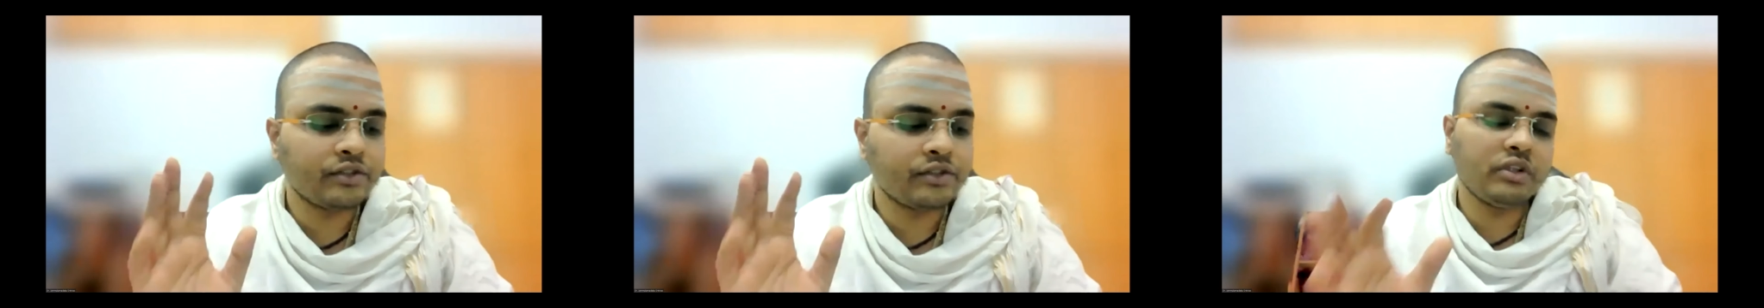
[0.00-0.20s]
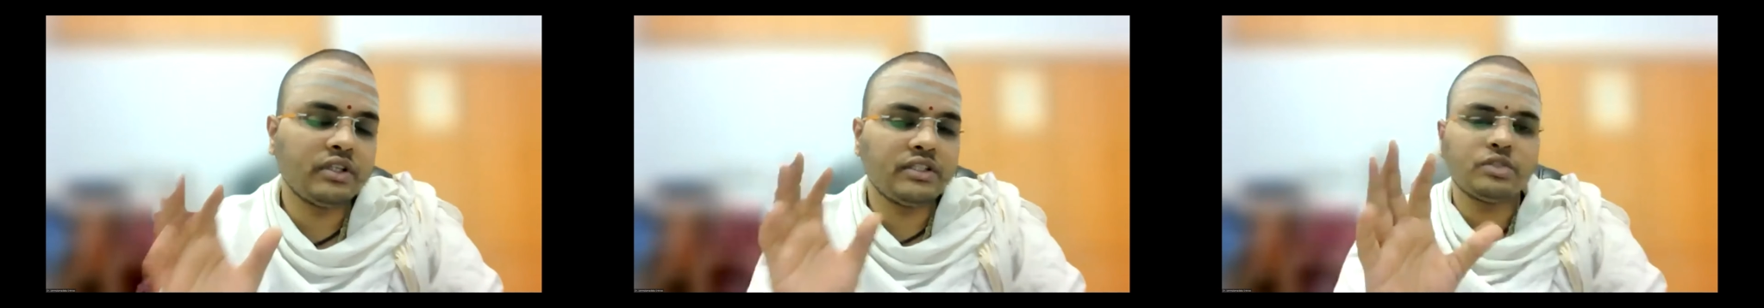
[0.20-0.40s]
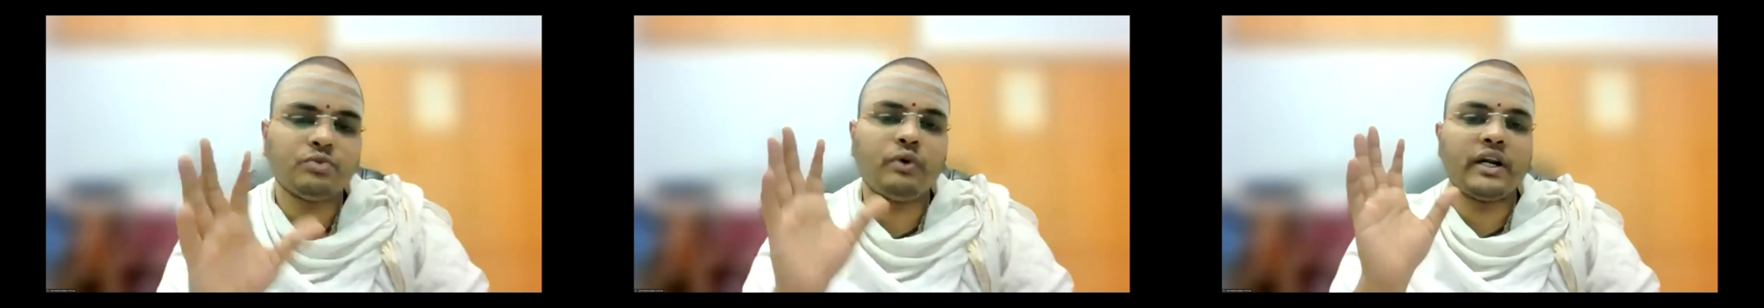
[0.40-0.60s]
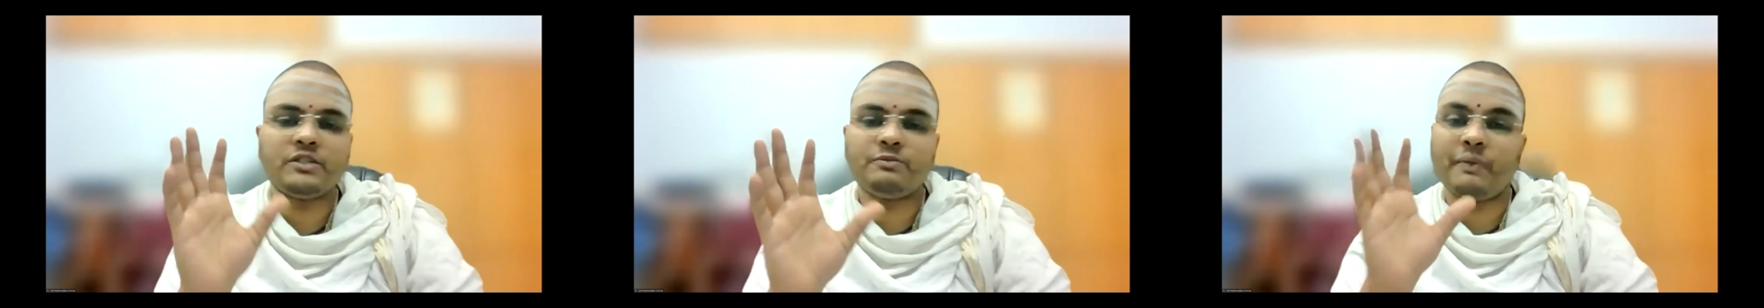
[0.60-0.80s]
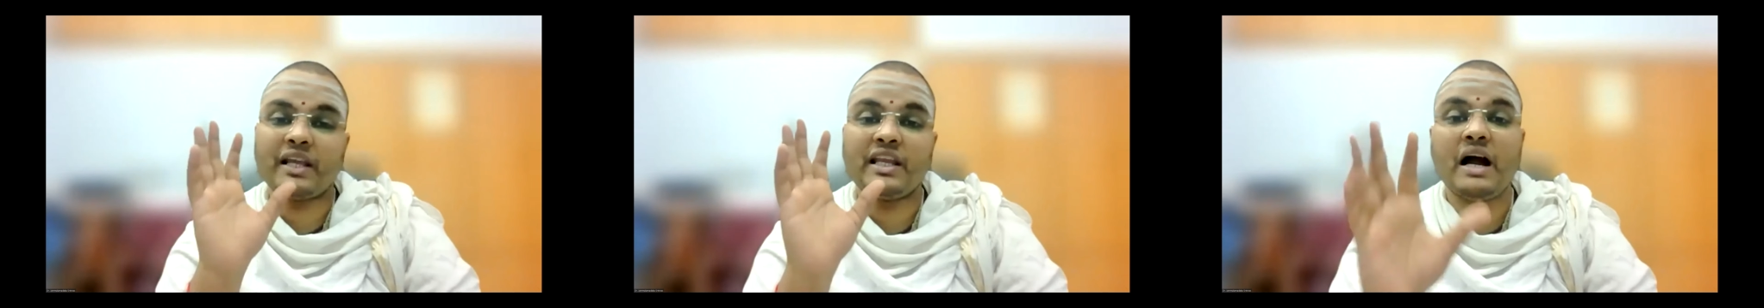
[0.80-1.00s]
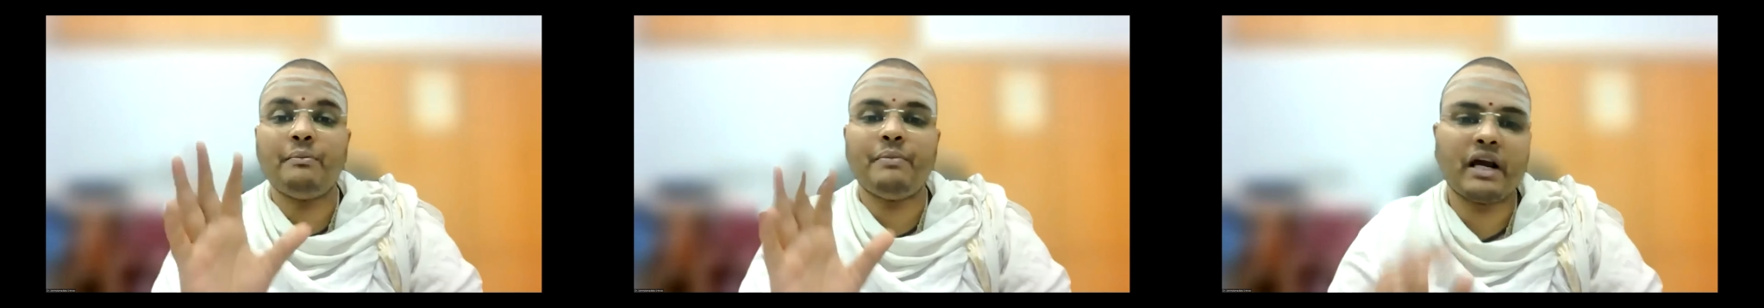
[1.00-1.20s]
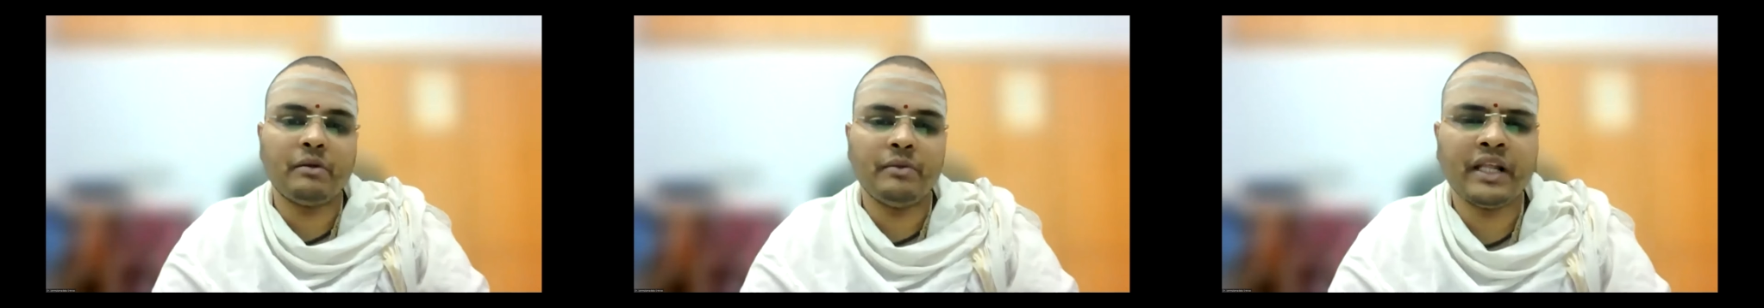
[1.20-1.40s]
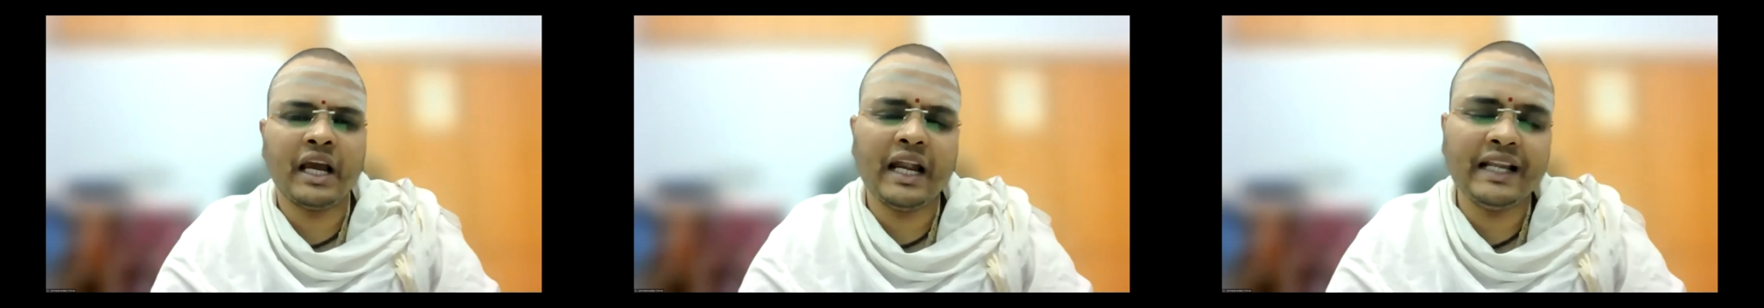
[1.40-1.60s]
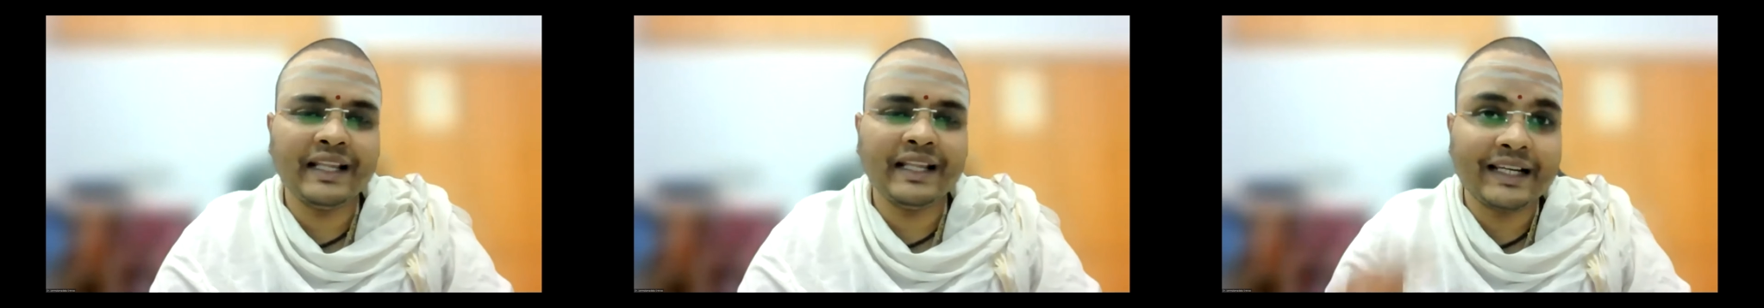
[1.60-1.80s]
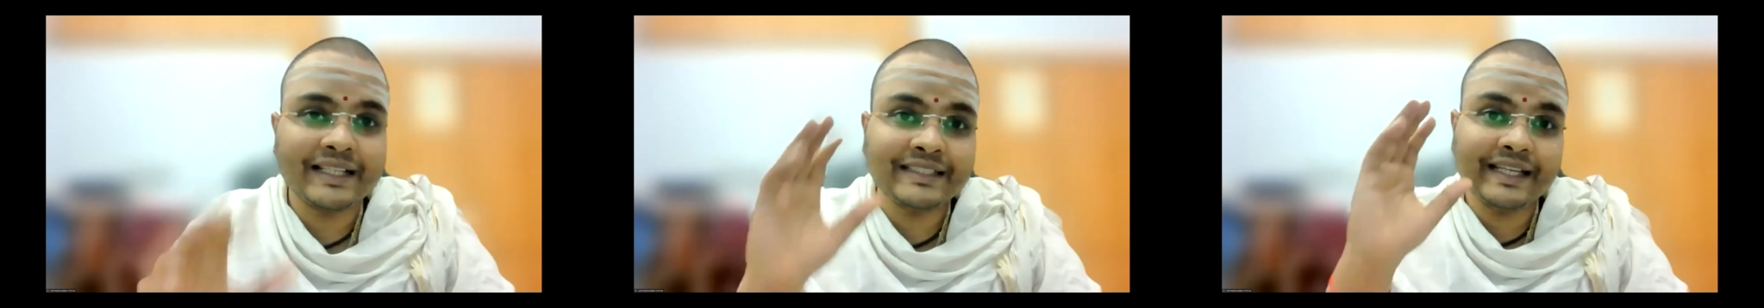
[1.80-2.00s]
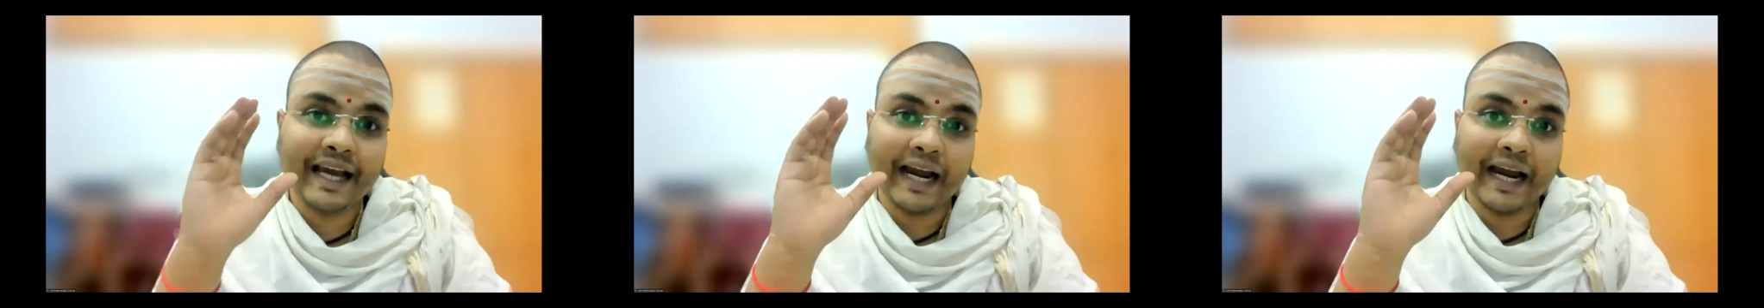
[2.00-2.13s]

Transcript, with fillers: So this is what is prajna paramita and that is the